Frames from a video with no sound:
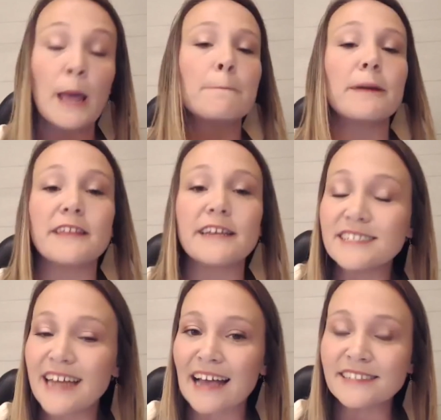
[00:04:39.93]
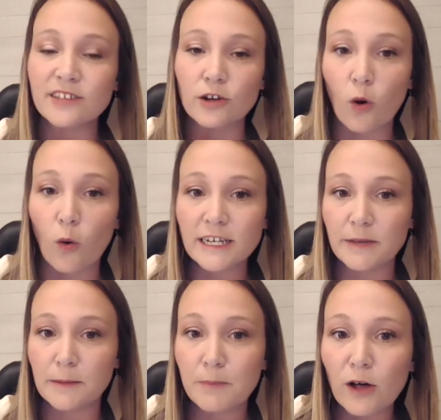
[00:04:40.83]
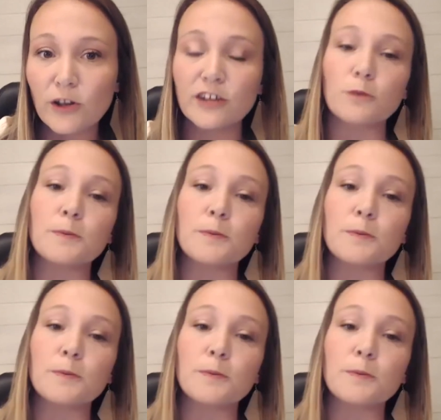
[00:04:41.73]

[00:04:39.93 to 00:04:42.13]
but these tasks are going to be building your